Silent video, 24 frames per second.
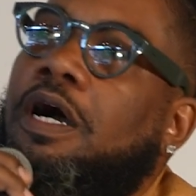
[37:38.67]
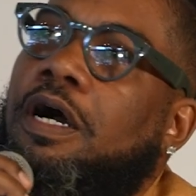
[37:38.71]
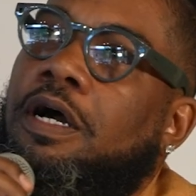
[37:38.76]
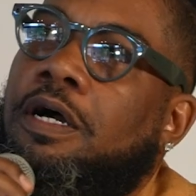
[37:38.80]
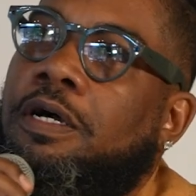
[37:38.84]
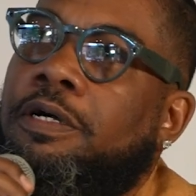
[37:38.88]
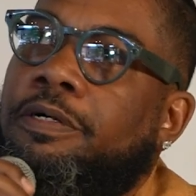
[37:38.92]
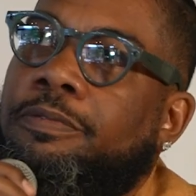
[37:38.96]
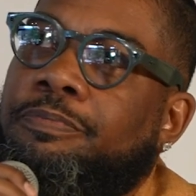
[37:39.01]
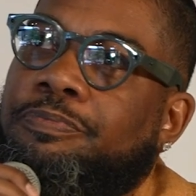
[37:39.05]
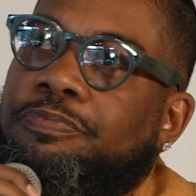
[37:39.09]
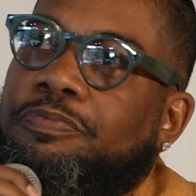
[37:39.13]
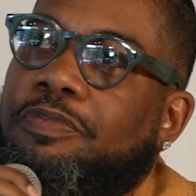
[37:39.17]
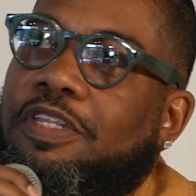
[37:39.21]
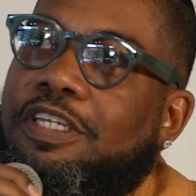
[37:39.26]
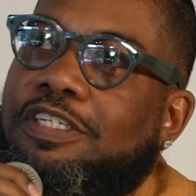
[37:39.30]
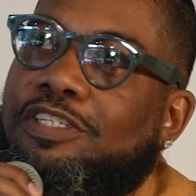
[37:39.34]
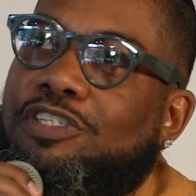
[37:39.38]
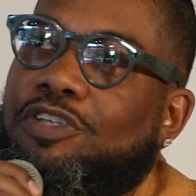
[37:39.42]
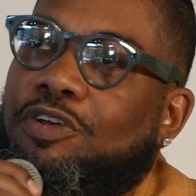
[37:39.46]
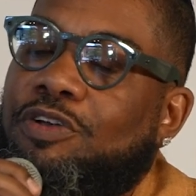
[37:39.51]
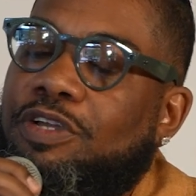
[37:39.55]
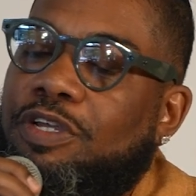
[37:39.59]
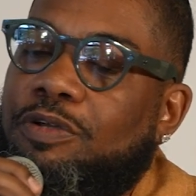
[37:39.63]
um,
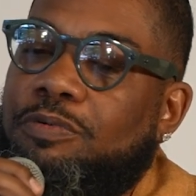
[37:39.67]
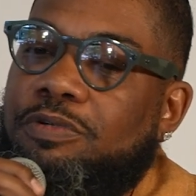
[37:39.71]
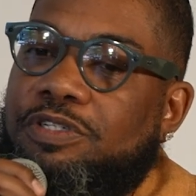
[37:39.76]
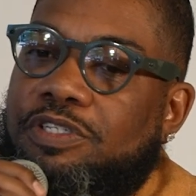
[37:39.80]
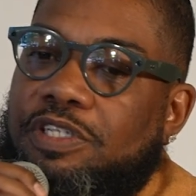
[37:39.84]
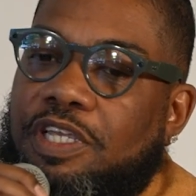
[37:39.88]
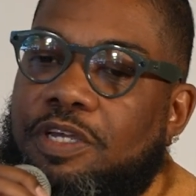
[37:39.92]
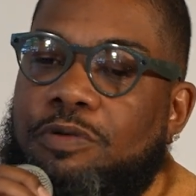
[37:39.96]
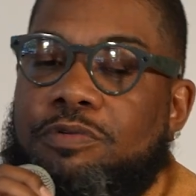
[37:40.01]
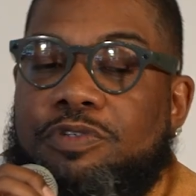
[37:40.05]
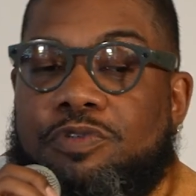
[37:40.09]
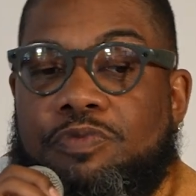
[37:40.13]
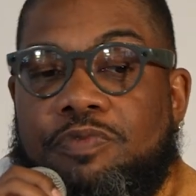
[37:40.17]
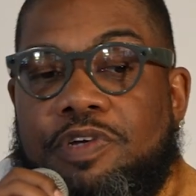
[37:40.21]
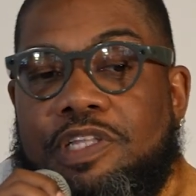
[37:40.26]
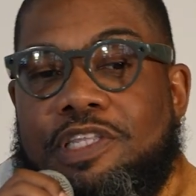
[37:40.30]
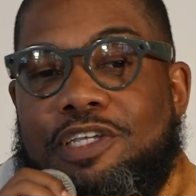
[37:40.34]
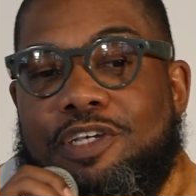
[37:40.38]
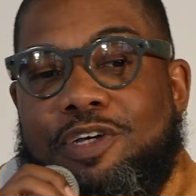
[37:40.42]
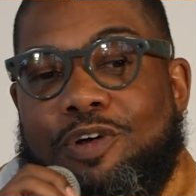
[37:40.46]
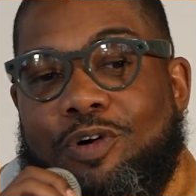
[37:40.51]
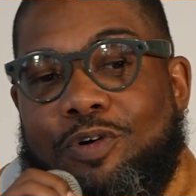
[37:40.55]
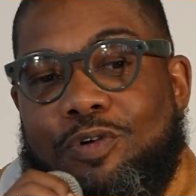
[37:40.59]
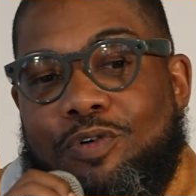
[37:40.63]
so it was, it was
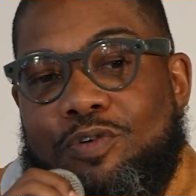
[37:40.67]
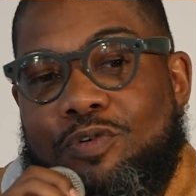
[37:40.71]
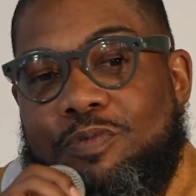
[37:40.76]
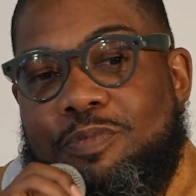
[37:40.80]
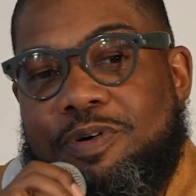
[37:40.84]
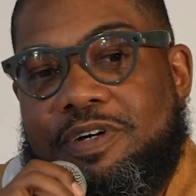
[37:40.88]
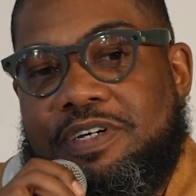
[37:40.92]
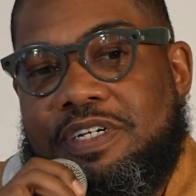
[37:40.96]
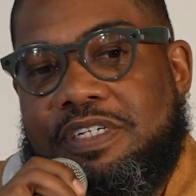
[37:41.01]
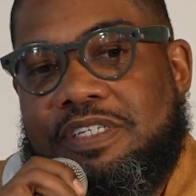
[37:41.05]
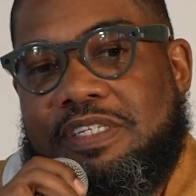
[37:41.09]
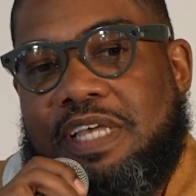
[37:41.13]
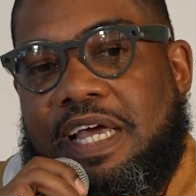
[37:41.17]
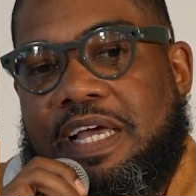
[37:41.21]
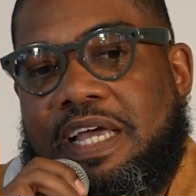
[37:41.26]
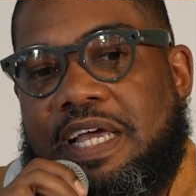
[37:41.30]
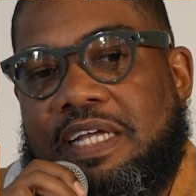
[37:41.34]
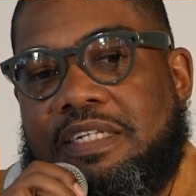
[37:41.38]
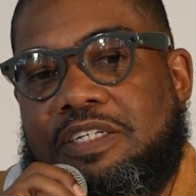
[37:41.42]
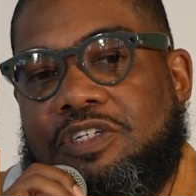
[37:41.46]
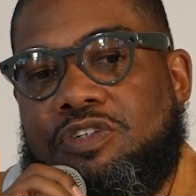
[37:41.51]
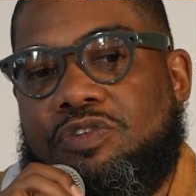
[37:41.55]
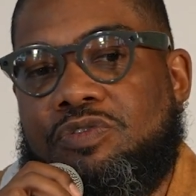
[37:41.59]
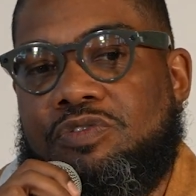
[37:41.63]
really cool because I
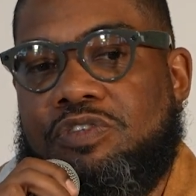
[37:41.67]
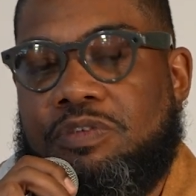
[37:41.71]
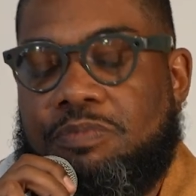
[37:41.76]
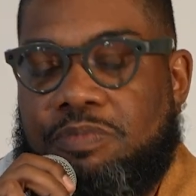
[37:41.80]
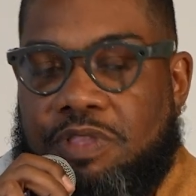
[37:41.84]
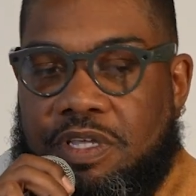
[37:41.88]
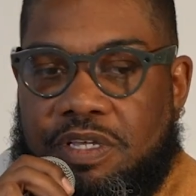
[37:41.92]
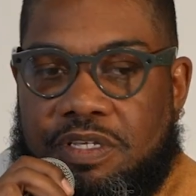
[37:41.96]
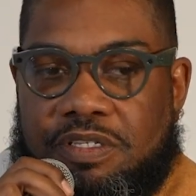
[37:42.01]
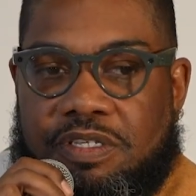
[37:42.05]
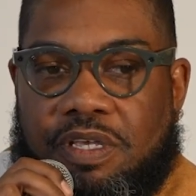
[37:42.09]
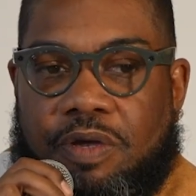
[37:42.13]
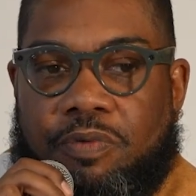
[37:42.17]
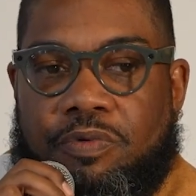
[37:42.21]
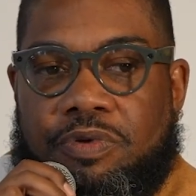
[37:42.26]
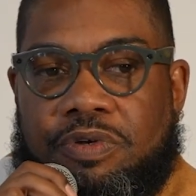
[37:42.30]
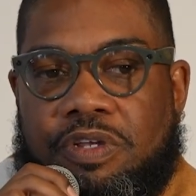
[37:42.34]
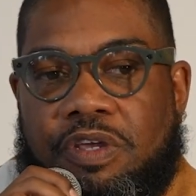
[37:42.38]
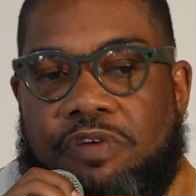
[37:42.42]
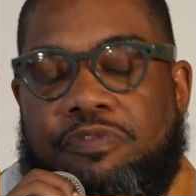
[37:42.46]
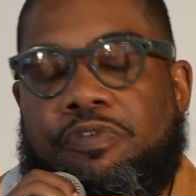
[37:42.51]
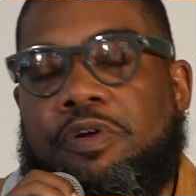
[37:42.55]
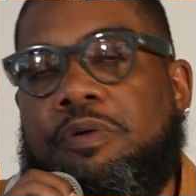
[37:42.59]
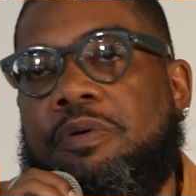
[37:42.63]
got to do some things that were
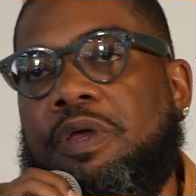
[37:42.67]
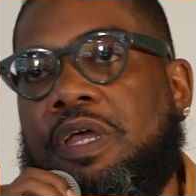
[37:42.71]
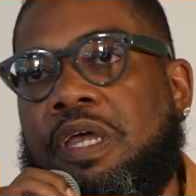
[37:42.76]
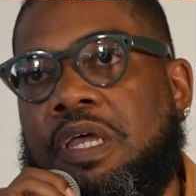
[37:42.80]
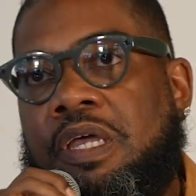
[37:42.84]
different.